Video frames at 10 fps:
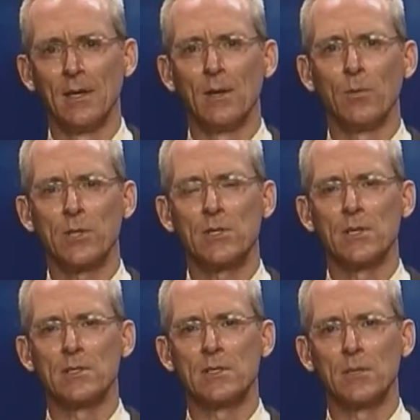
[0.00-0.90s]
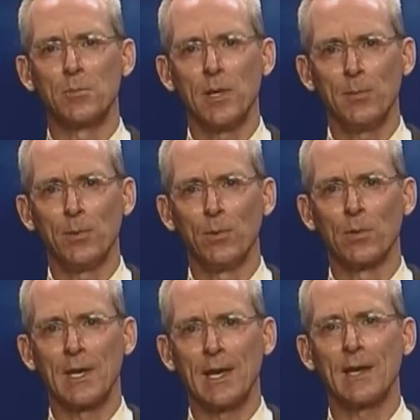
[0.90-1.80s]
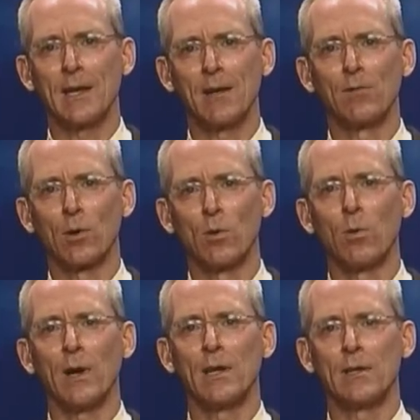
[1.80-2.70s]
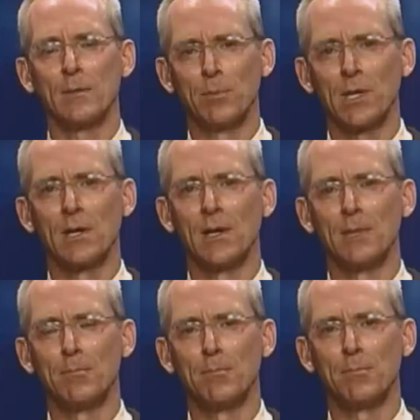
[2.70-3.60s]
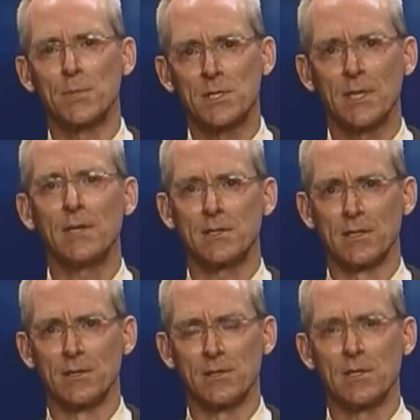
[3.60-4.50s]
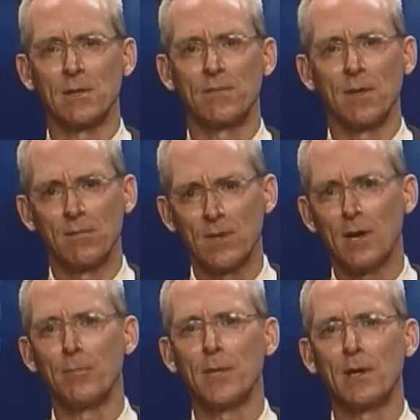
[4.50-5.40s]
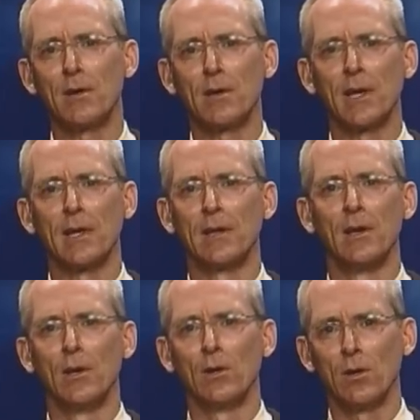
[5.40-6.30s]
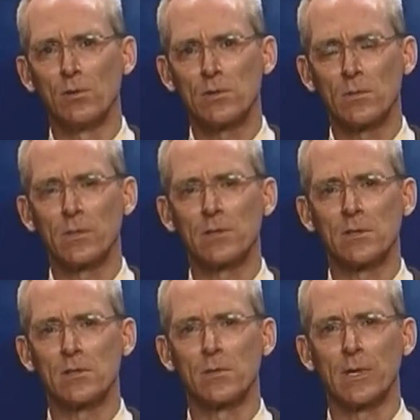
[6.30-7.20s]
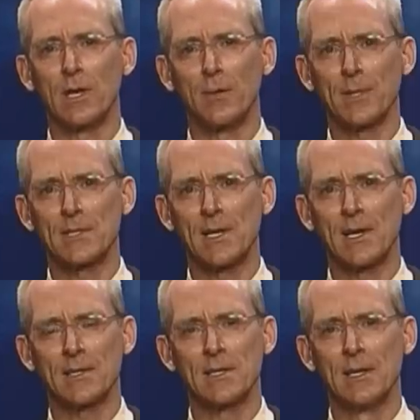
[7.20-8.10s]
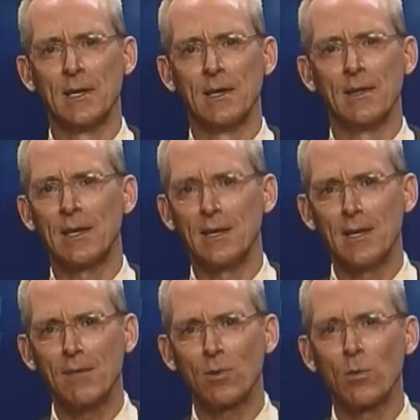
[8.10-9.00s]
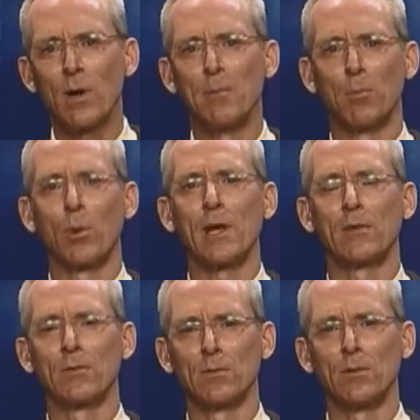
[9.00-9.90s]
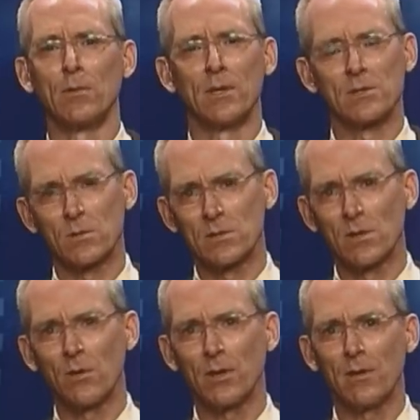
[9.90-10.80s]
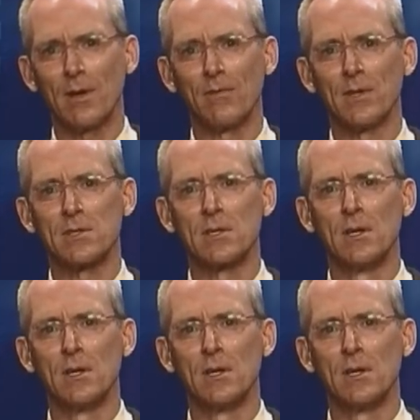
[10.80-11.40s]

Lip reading: which is that people can't ever quite become citizens. If they've come there in a low socioeconomic status, they can never quite break through. And as a result, you have this